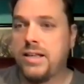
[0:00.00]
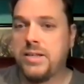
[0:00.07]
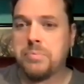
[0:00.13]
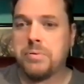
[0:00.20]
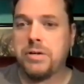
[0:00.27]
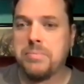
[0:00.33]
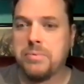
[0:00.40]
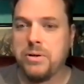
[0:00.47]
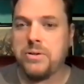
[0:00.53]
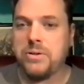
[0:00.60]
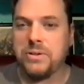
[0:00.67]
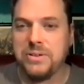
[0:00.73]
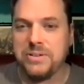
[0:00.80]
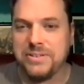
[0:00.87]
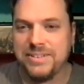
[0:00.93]
it's pretty
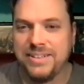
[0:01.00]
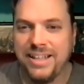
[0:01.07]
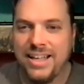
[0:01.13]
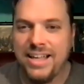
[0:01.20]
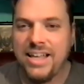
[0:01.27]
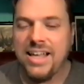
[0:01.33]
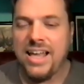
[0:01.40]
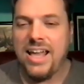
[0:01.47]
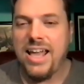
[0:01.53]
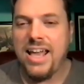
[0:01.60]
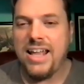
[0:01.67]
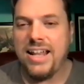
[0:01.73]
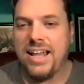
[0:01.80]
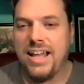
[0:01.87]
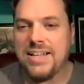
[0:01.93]
brutal.
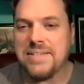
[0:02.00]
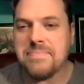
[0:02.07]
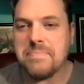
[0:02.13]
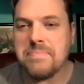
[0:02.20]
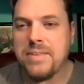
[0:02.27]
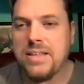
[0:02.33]
And